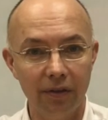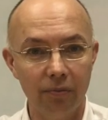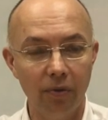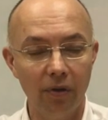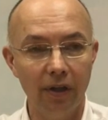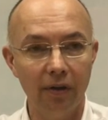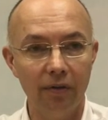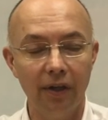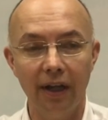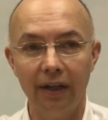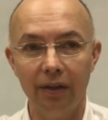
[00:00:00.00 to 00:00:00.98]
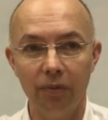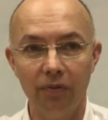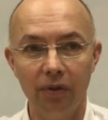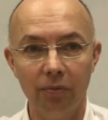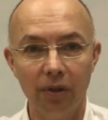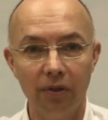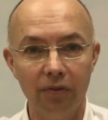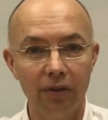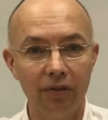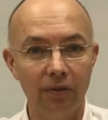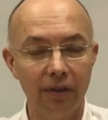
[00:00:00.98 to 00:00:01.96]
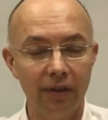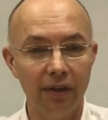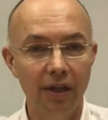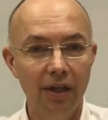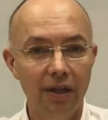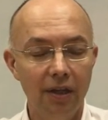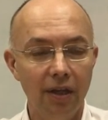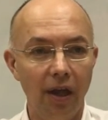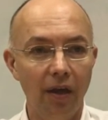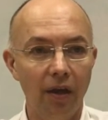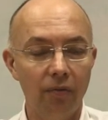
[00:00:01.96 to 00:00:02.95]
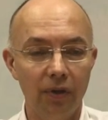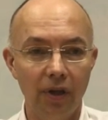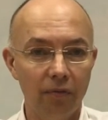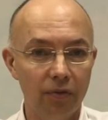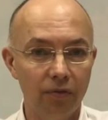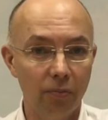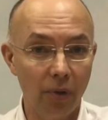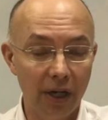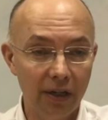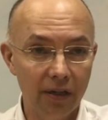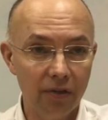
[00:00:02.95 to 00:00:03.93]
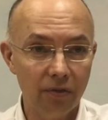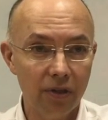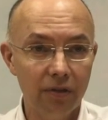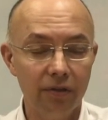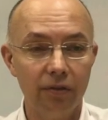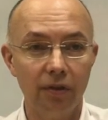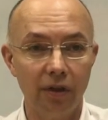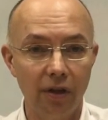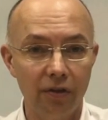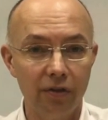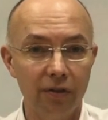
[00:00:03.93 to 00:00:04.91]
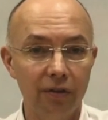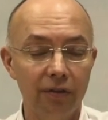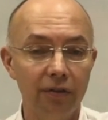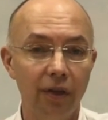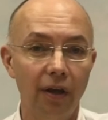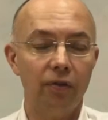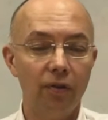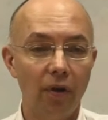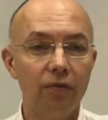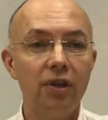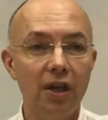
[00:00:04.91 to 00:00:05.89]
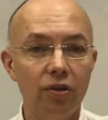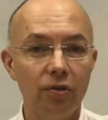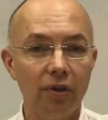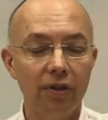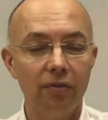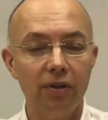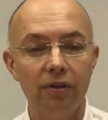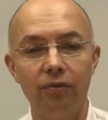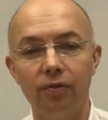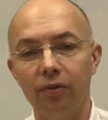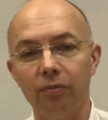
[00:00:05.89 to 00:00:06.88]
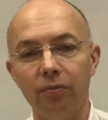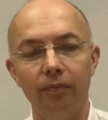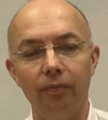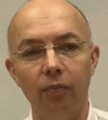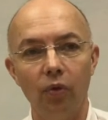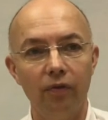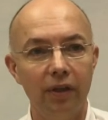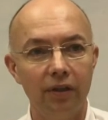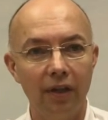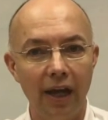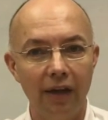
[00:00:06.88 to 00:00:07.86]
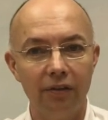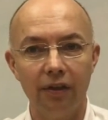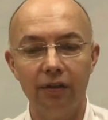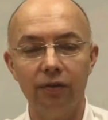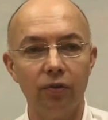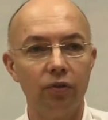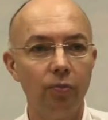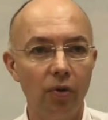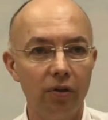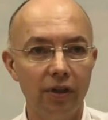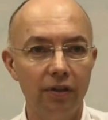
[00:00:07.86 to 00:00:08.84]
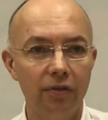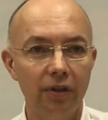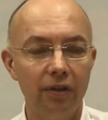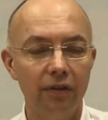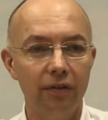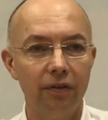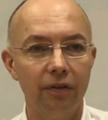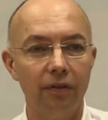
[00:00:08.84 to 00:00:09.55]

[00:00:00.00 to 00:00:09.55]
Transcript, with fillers: is brought down, and that can be very beneficial in recovery from brain injuries, concussions, soft tissue injuries from motor vehicle accidents or sports injuries.